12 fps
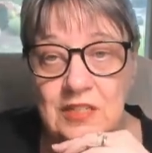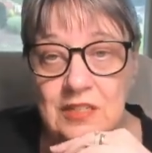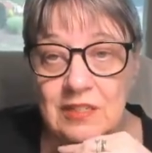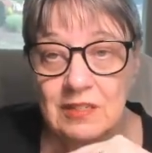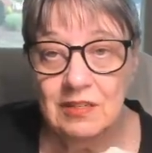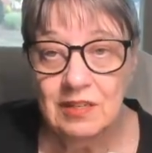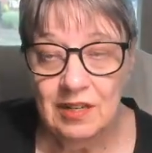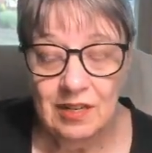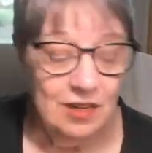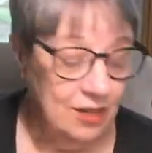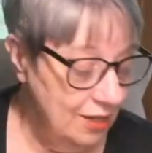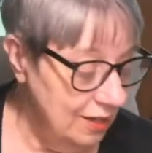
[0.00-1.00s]
And
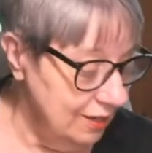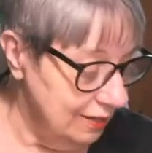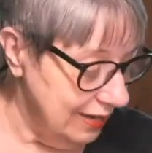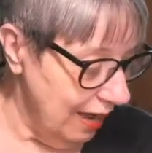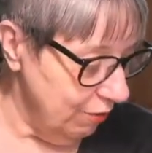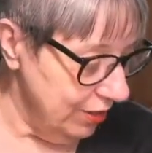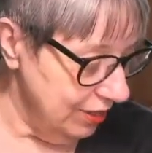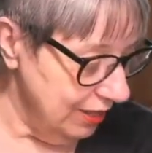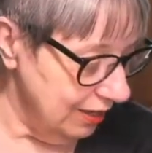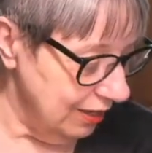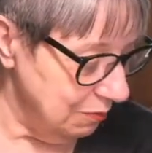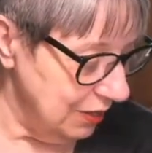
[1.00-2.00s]
now I
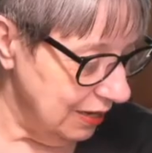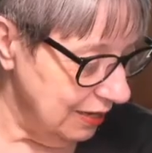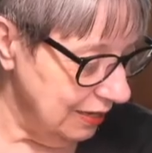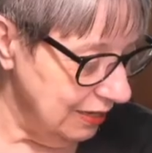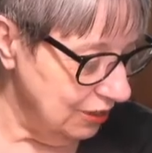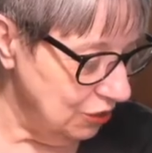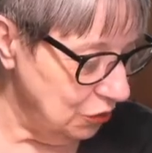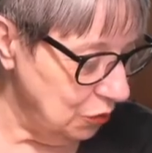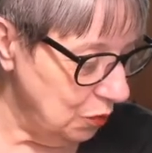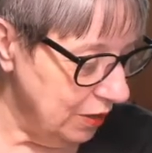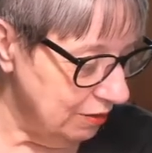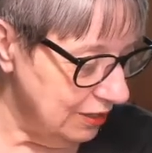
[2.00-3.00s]
think I'm getting into
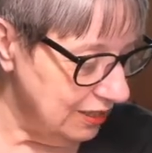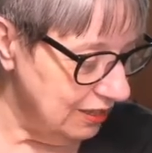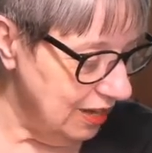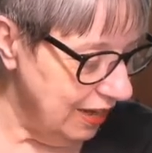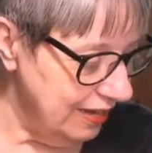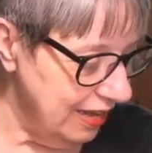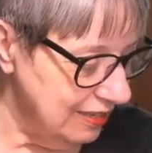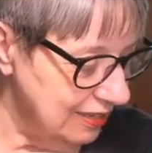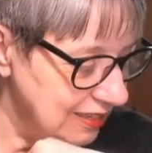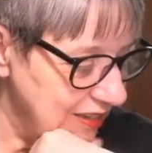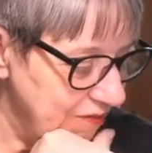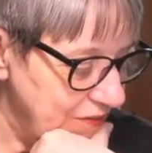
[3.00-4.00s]
where it's not as
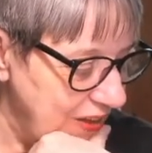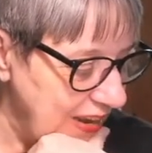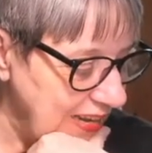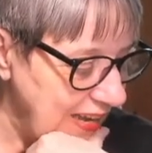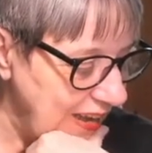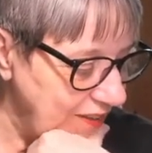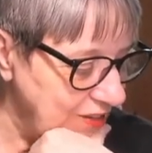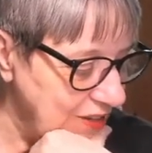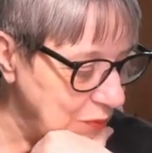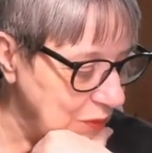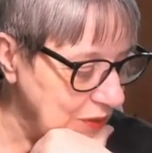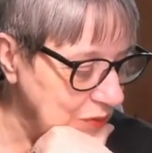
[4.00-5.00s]
confetti heavy,
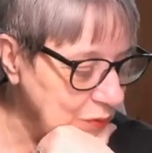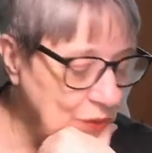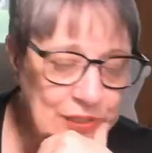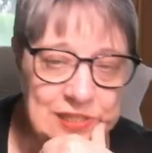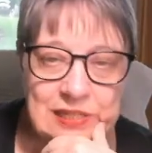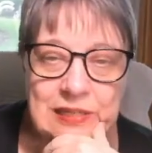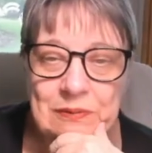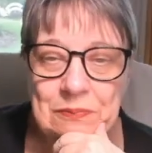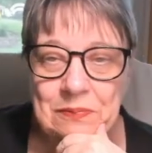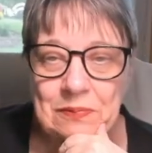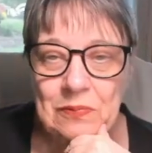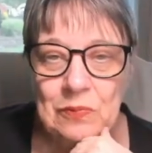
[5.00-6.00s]
but we'll see.
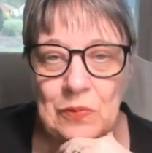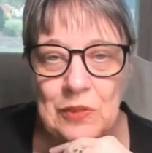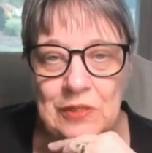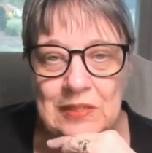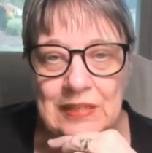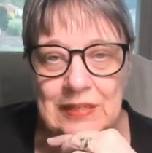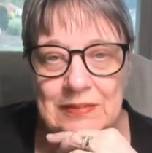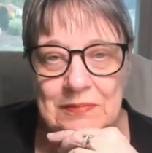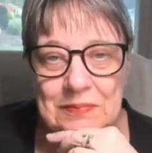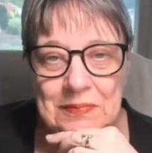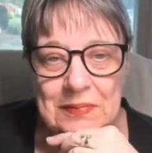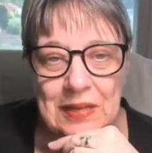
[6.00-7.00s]
We'll see.
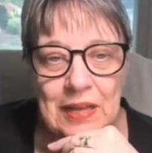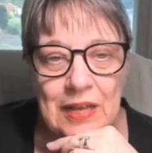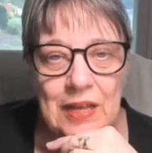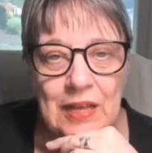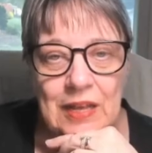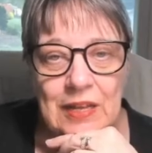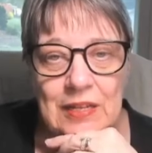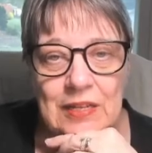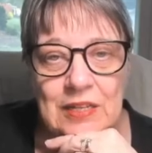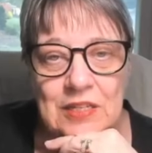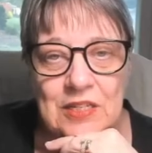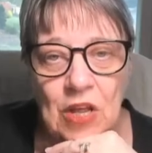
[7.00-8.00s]

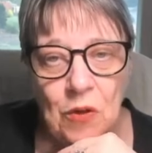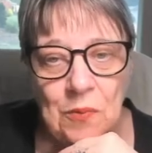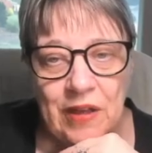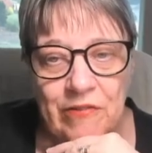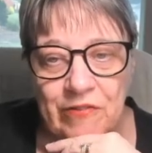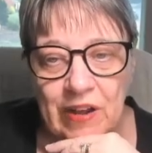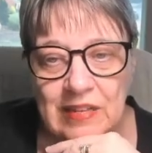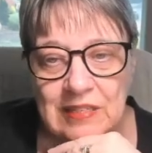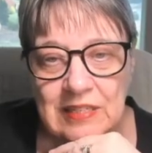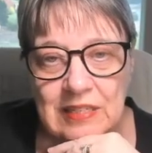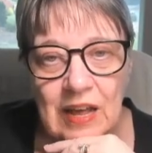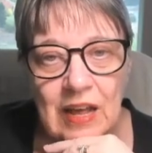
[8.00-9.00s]
So, my
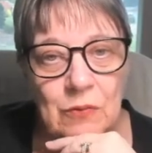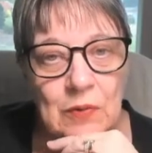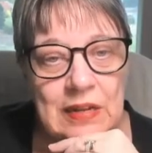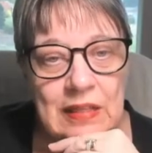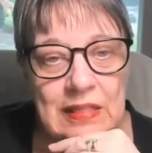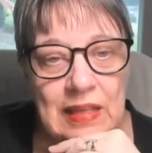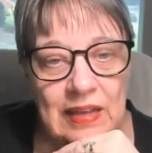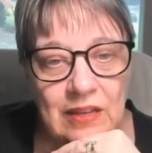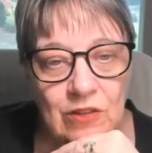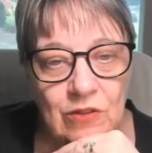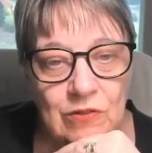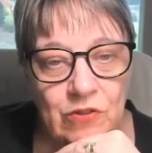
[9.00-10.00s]
friends, I want to
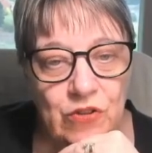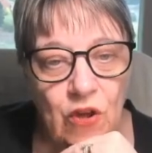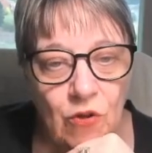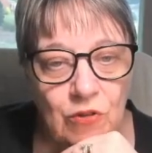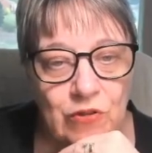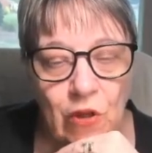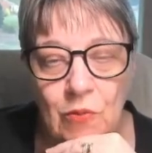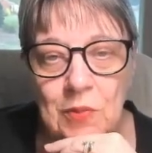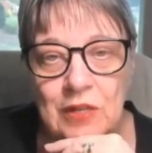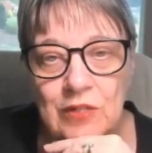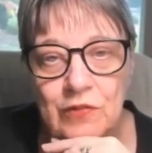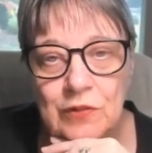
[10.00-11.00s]
thank you so, so
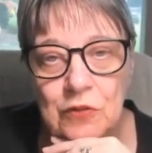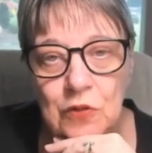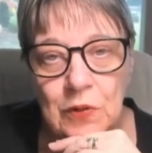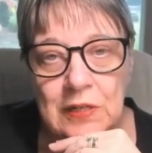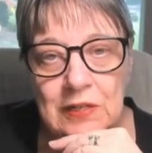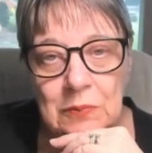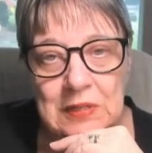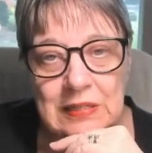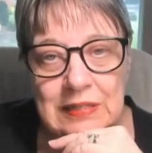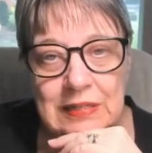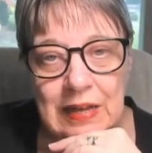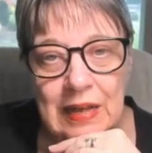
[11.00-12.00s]
much for joining me
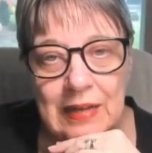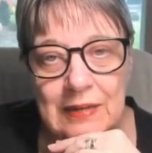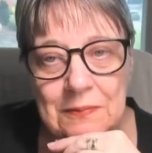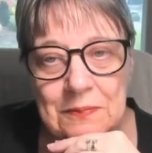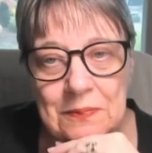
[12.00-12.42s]
today.